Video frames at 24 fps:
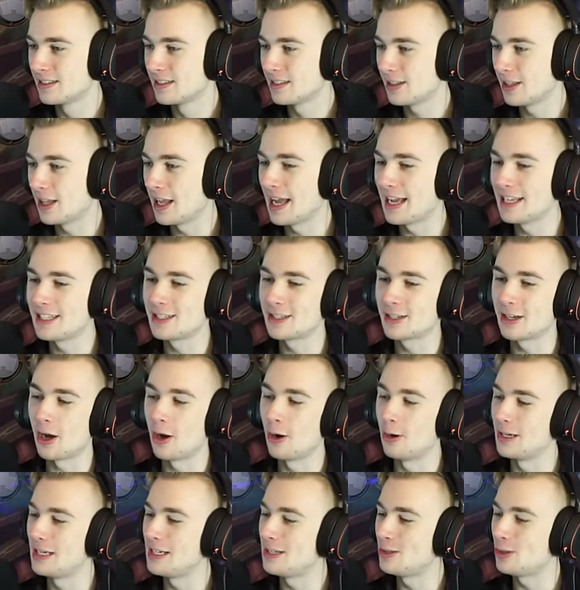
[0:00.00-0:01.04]
Let's go.
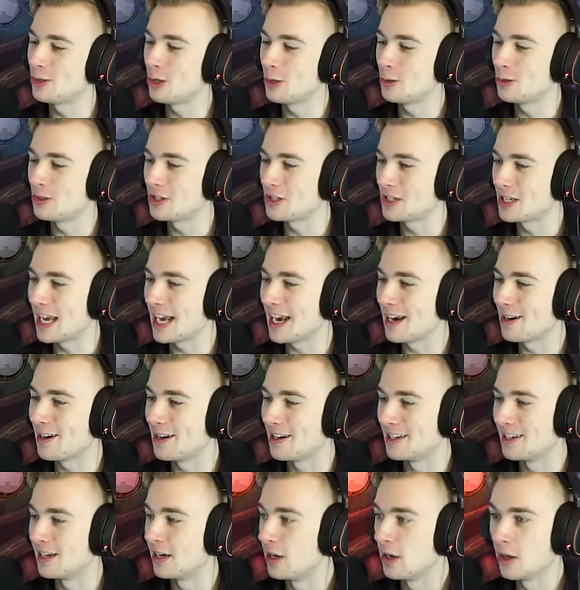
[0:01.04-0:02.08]
Oh, he's so
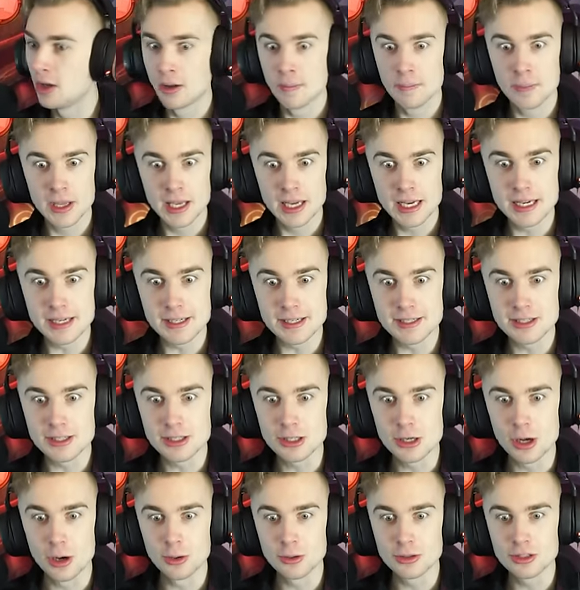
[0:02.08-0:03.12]
scared. He's
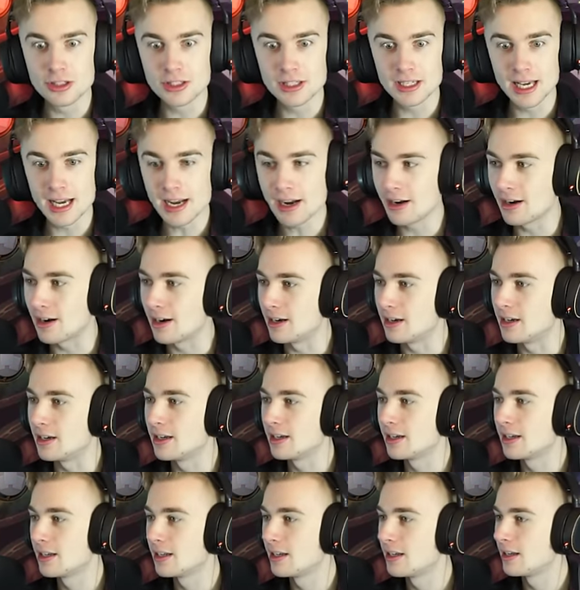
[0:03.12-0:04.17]
so scared.
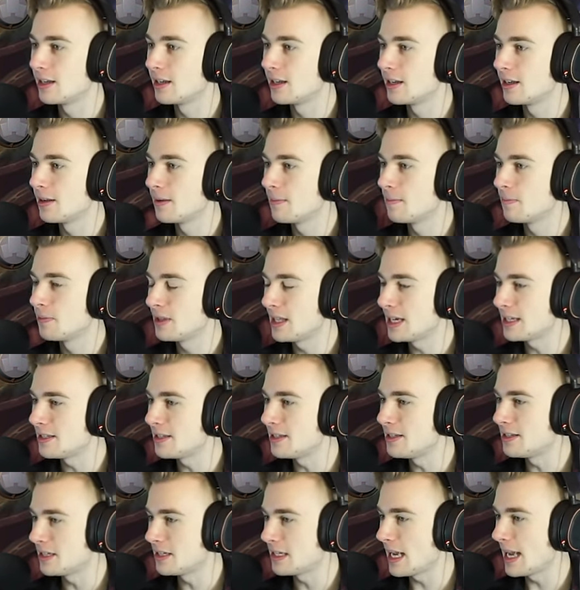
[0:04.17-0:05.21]
That's
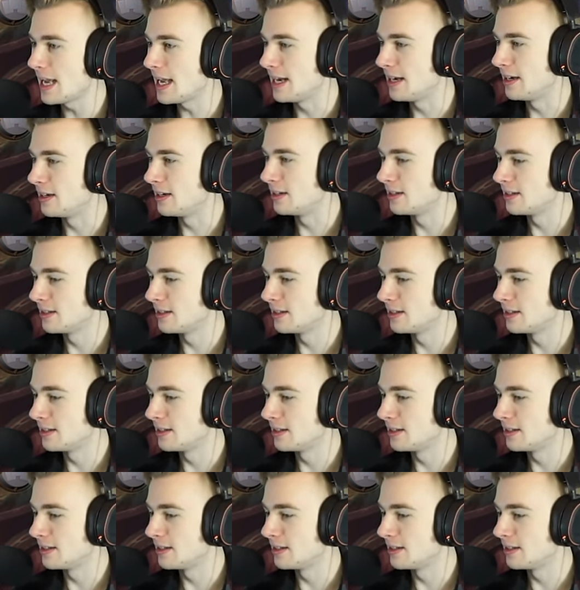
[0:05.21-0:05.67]
insane.